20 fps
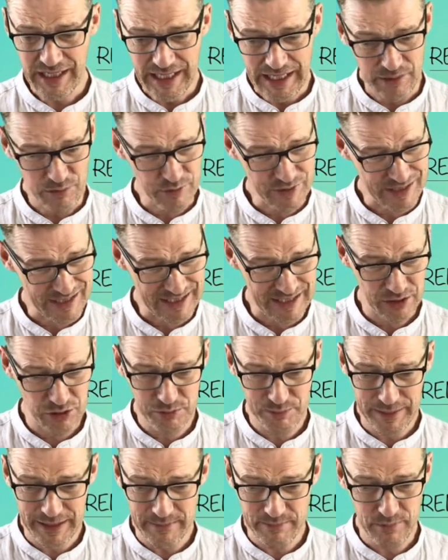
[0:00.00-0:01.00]
he would
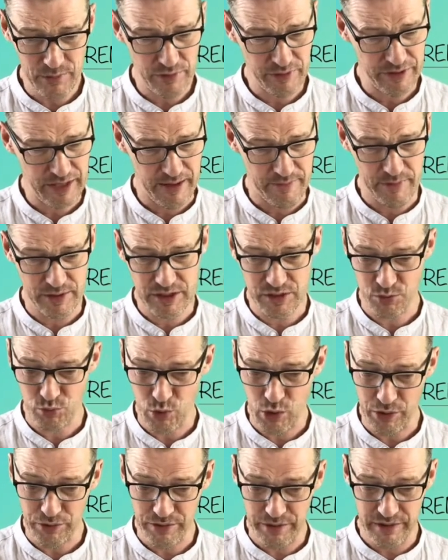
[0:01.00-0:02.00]
still be among them as
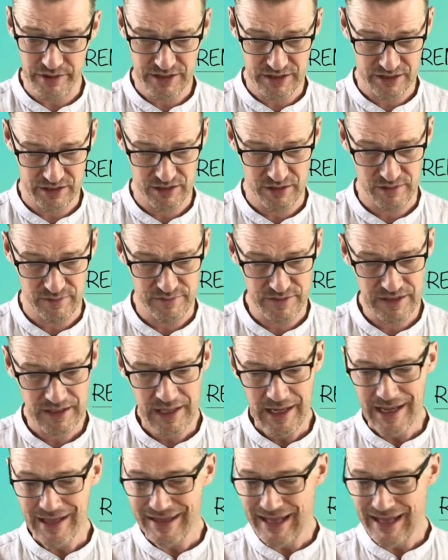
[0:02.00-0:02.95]
one that serves.